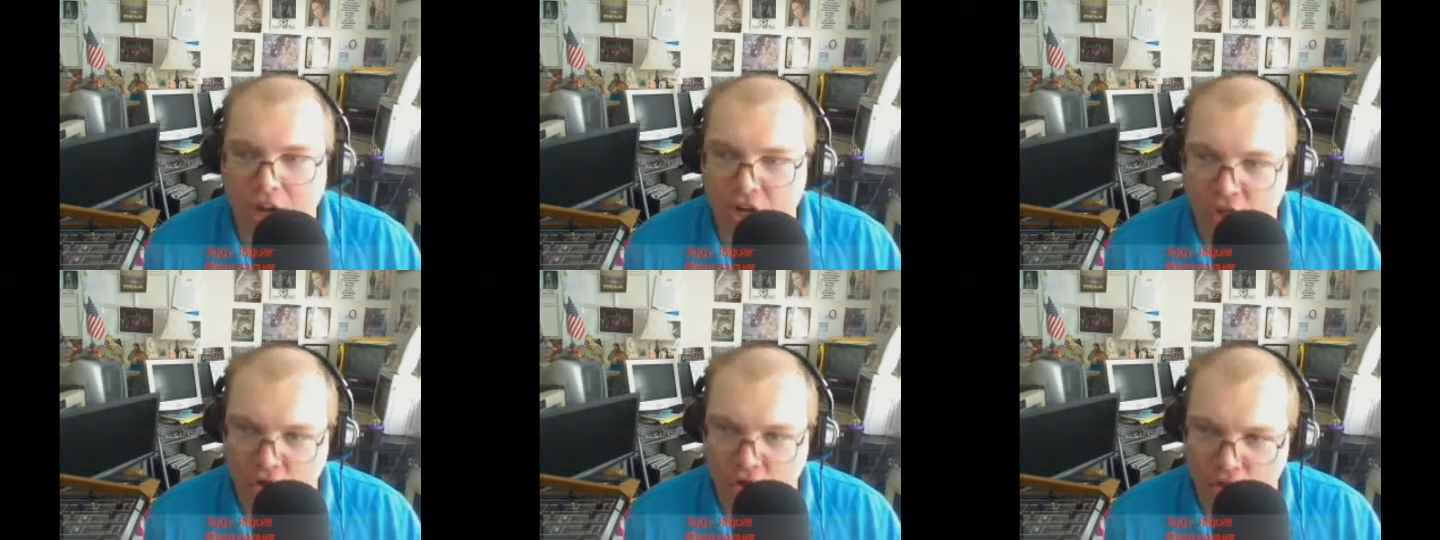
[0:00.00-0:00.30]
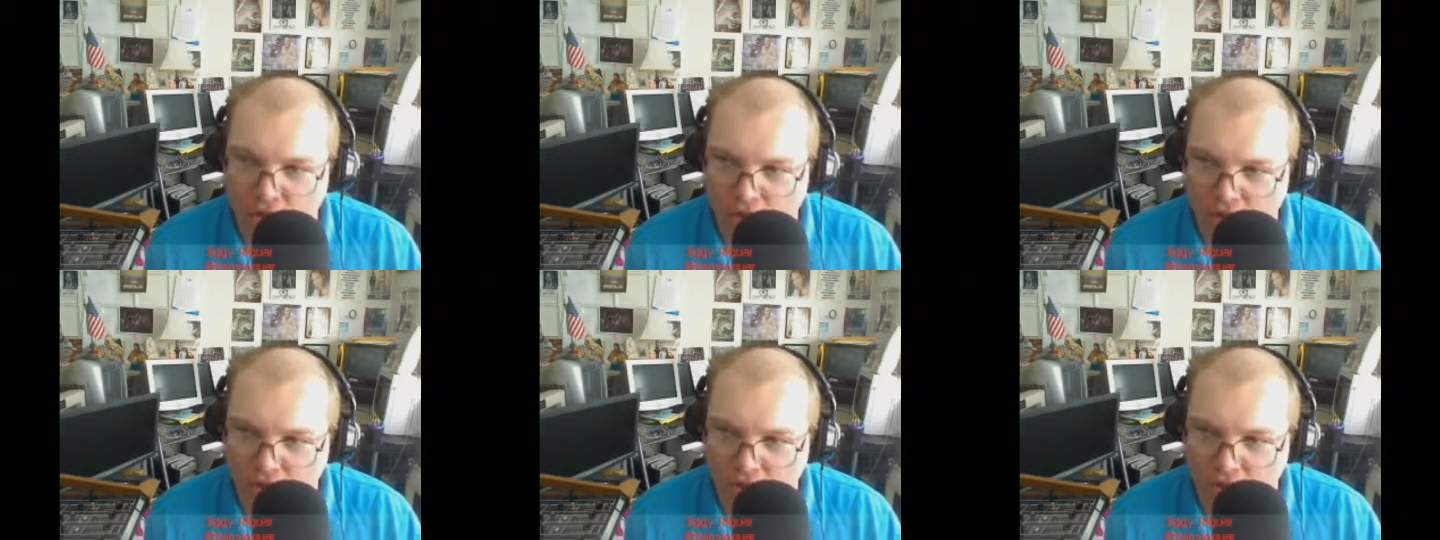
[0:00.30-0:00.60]

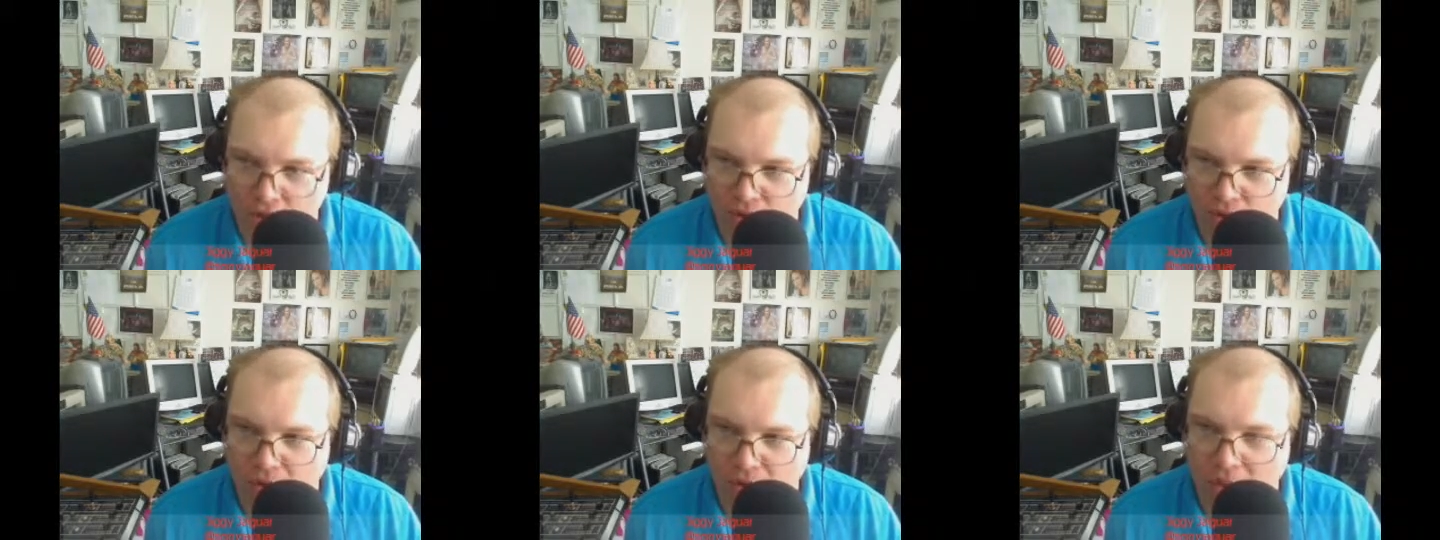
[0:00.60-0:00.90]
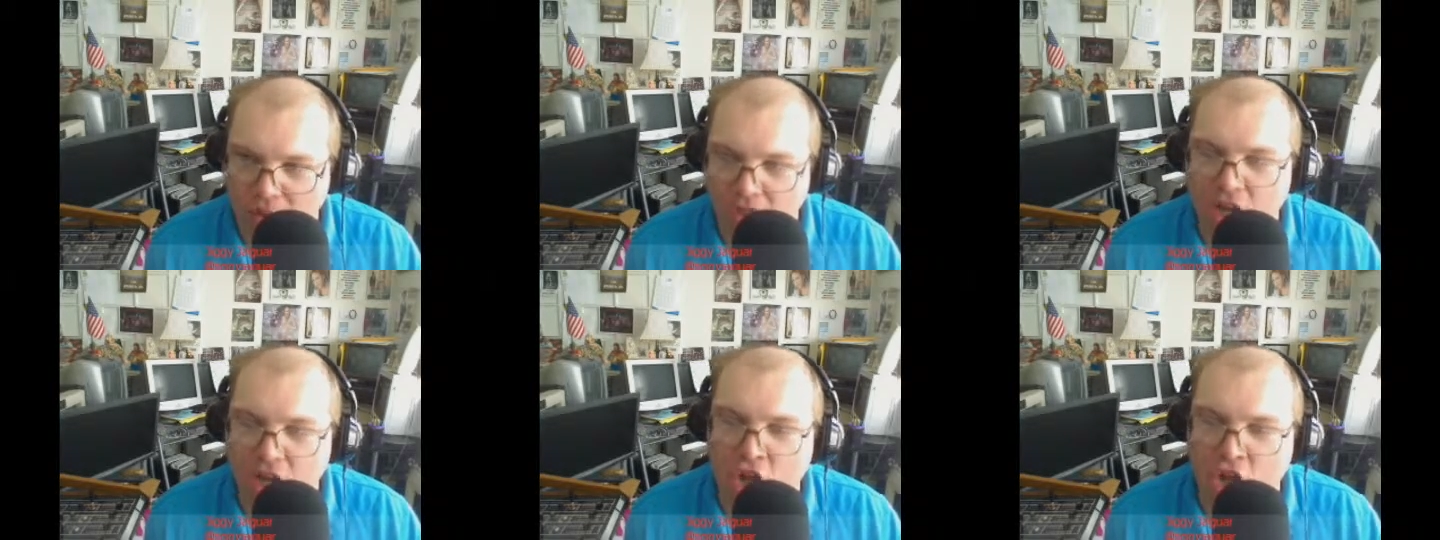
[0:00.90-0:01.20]
interview.
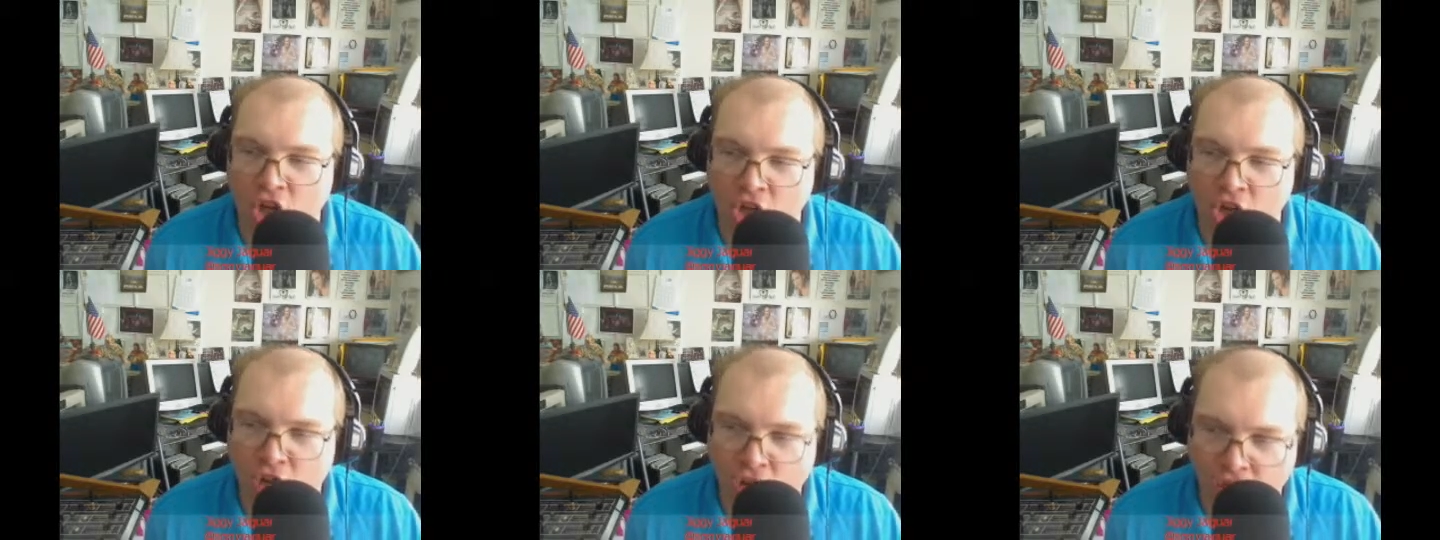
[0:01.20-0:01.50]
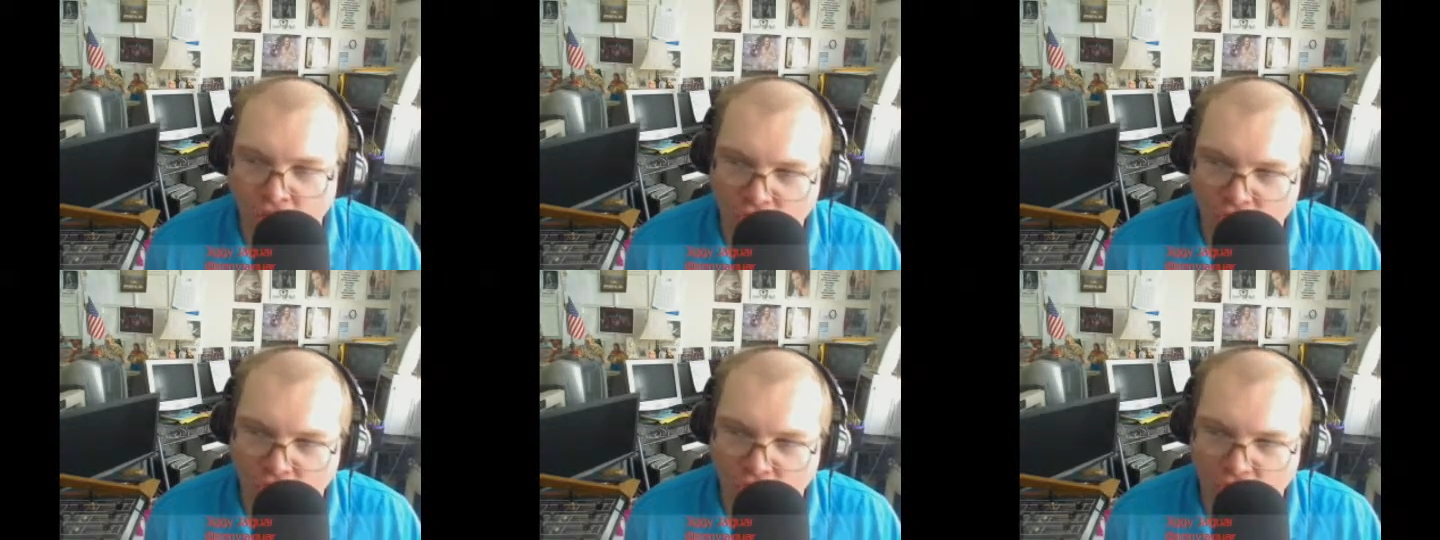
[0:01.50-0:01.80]
And then your
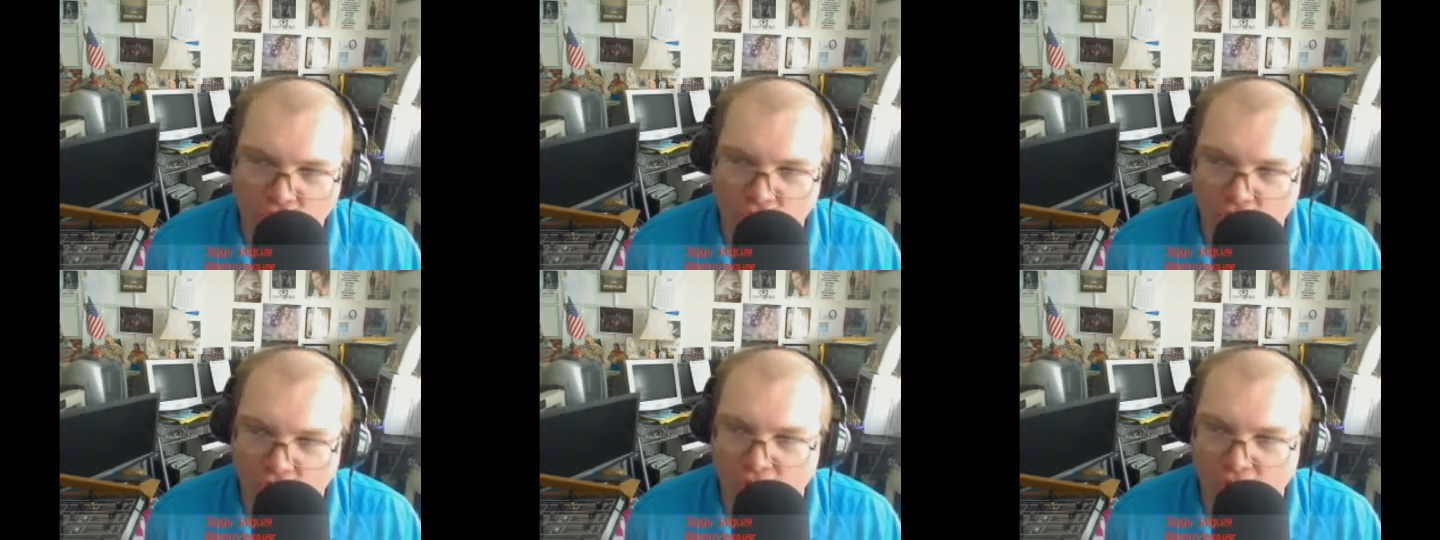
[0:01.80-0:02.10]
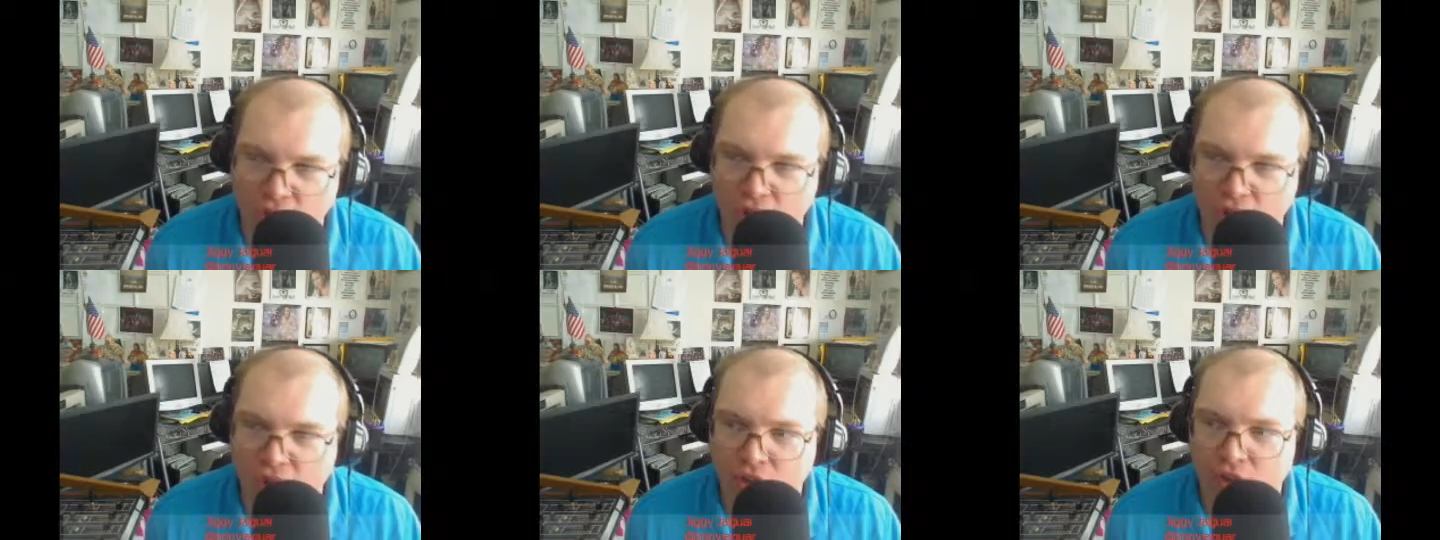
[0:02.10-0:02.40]

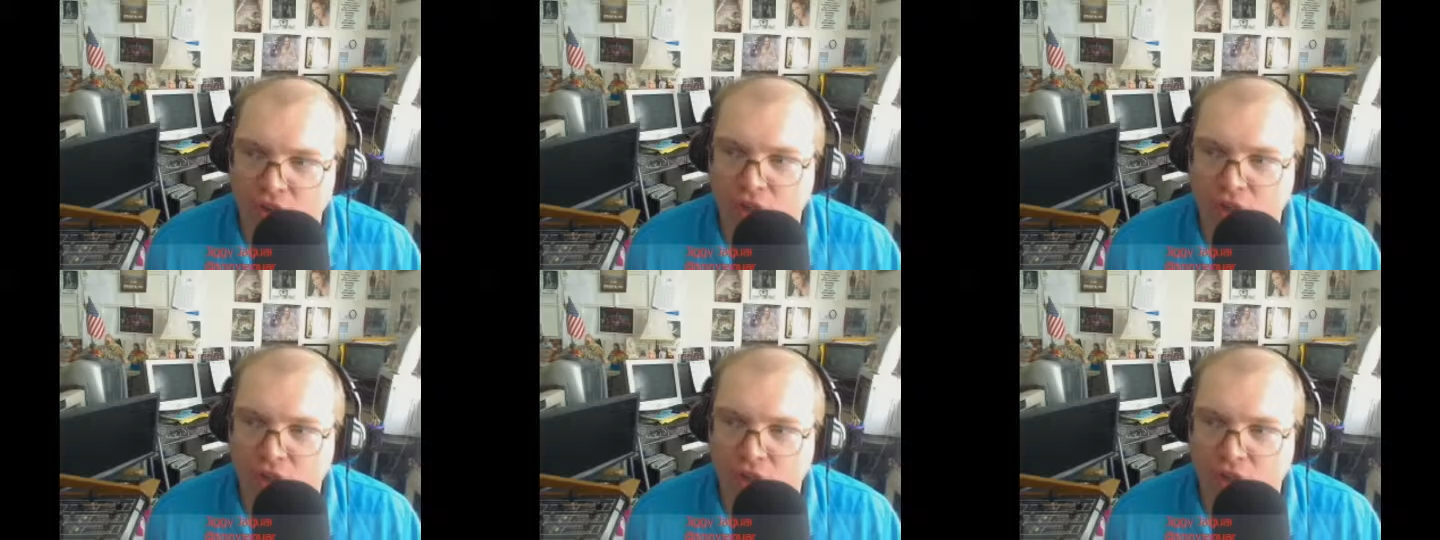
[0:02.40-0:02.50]
third